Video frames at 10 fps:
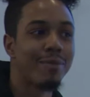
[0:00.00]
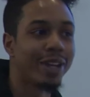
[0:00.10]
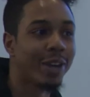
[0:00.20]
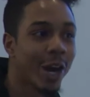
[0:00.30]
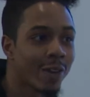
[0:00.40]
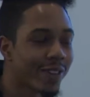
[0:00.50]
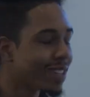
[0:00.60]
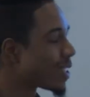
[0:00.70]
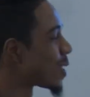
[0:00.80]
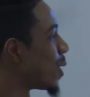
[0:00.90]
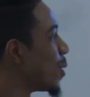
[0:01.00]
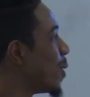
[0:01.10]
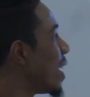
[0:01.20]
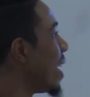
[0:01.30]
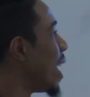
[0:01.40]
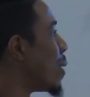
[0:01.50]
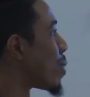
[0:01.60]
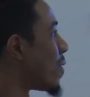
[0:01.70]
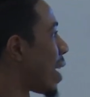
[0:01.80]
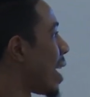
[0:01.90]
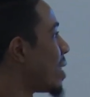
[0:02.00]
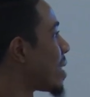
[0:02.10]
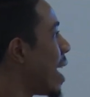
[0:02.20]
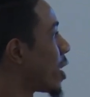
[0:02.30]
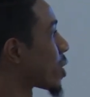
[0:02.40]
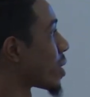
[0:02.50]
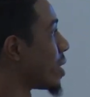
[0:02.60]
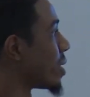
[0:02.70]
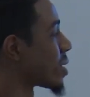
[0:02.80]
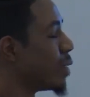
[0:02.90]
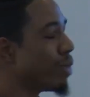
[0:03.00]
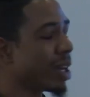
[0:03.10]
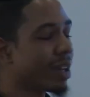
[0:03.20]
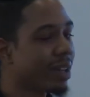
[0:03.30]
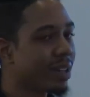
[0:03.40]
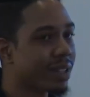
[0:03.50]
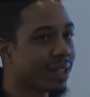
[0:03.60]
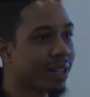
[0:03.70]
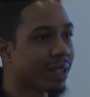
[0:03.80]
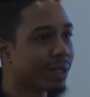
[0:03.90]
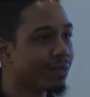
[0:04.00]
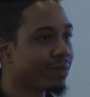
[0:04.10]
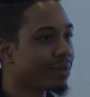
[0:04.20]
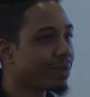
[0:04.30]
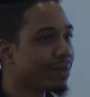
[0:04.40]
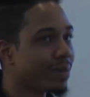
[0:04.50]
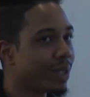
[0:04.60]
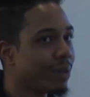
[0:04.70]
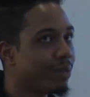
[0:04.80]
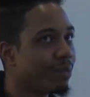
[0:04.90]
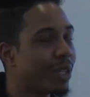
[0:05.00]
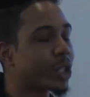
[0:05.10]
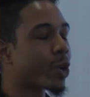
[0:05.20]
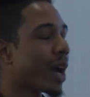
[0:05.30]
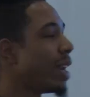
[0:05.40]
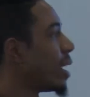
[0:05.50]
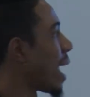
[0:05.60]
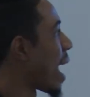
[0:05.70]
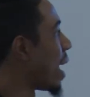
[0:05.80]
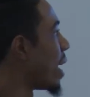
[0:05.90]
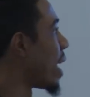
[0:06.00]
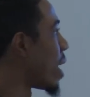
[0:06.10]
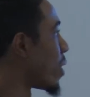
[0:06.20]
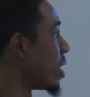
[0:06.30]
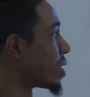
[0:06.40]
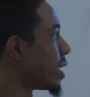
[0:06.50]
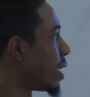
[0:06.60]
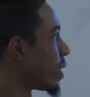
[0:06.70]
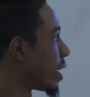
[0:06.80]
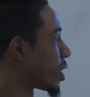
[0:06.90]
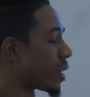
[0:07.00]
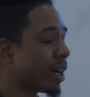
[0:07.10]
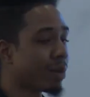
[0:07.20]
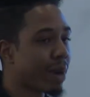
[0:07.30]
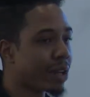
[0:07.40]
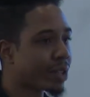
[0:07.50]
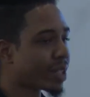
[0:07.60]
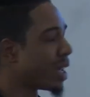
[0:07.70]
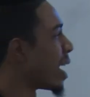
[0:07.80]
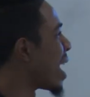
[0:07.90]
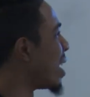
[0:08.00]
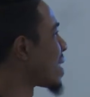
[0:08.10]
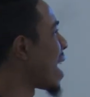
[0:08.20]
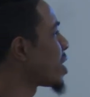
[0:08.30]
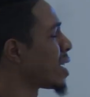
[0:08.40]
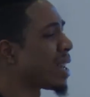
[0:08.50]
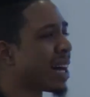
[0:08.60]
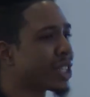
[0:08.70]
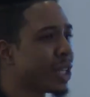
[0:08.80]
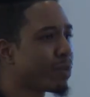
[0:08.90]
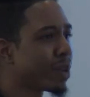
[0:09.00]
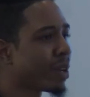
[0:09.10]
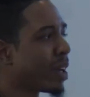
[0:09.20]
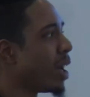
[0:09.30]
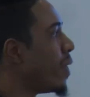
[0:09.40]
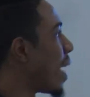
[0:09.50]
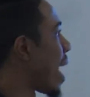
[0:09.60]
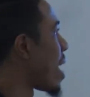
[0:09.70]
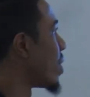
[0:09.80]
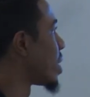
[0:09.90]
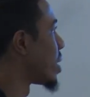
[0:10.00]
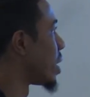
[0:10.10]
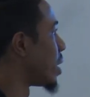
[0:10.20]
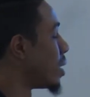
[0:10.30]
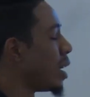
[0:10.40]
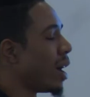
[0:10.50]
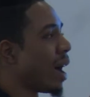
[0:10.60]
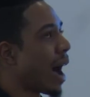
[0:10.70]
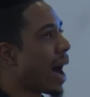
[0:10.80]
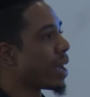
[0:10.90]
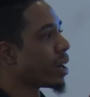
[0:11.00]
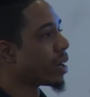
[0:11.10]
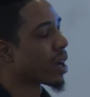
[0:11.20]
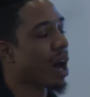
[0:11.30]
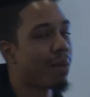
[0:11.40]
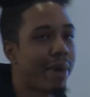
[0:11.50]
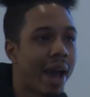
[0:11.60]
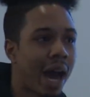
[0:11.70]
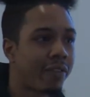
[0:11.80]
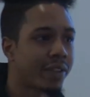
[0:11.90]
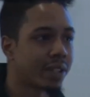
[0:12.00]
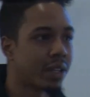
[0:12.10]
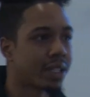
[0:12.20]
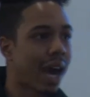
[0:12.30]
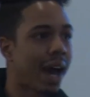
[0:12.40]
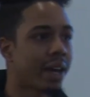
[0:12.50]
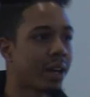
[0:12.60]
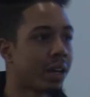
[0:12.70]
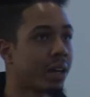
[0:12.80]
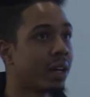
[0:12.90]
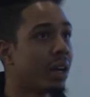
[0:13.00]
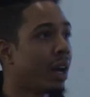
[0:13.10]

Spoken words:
be nervous. So it provides extra stability to be trained in areas that you're interested in. And it's actually a lot cheaper than having to hire combat officers, hire